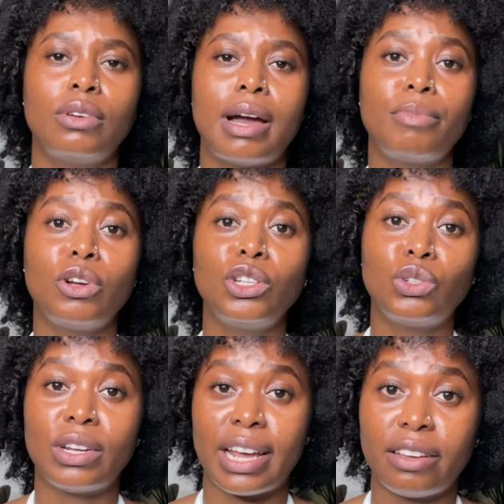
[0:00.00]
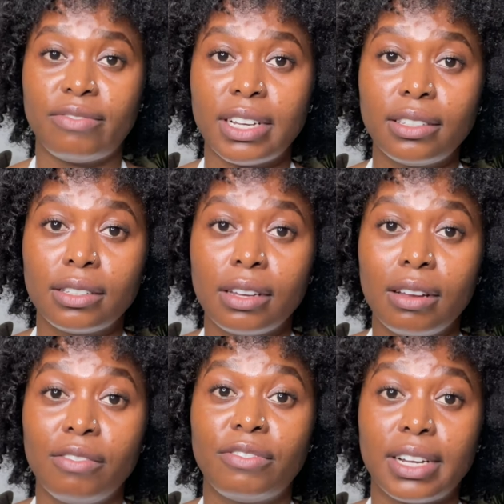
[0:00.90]
Naivas
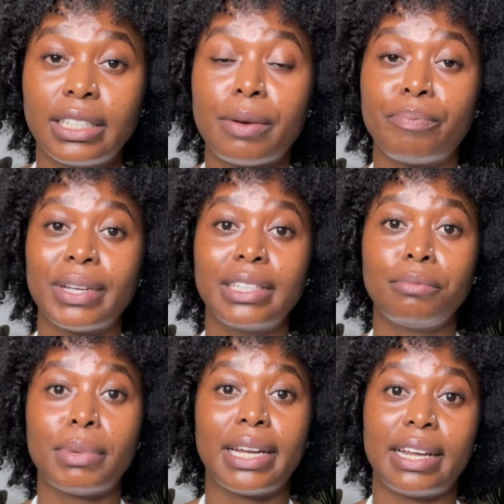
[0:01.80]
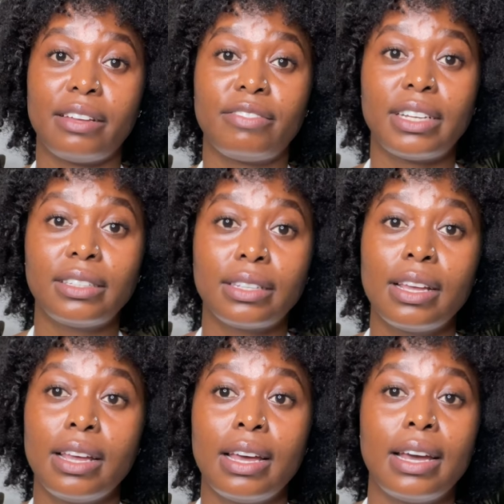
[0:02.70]
first. I'm passing by Naivas,
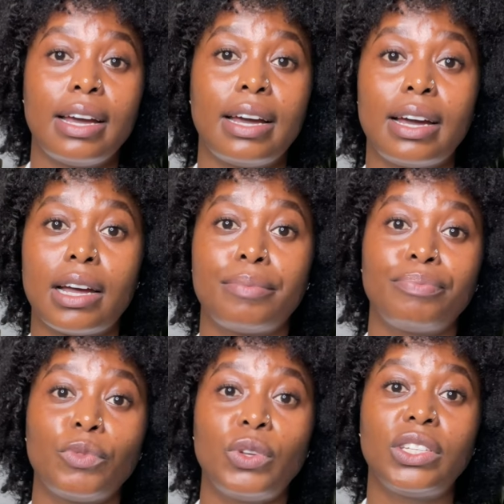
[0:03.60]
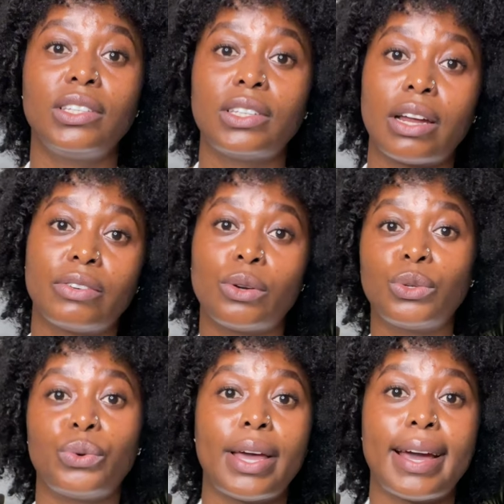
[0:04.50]
which is
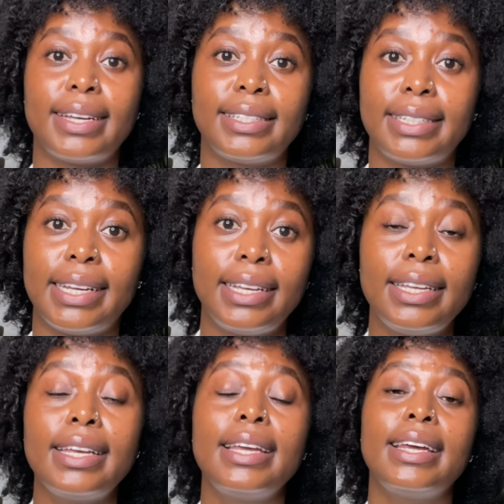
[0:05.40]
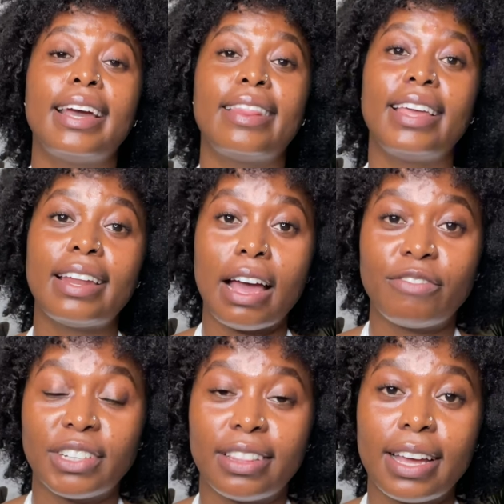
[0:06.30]
around where I stay, and then
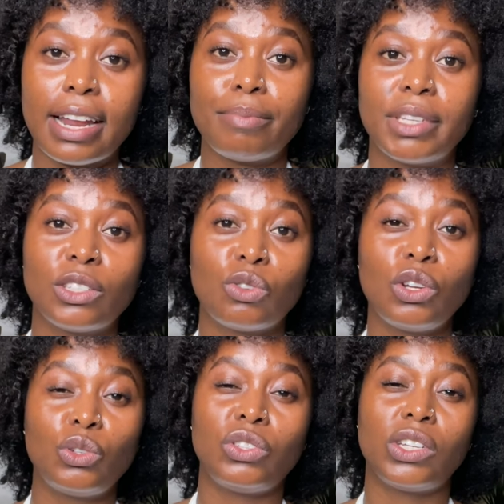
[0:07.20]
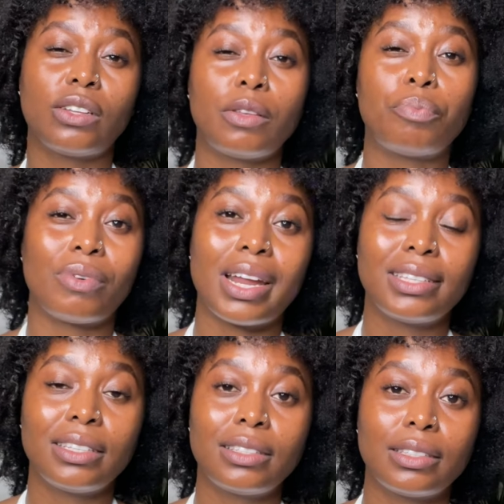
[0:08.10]
after that I'm just going to check the
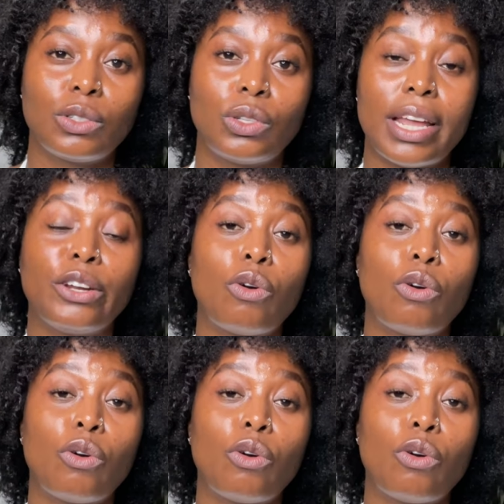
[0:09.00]
prices and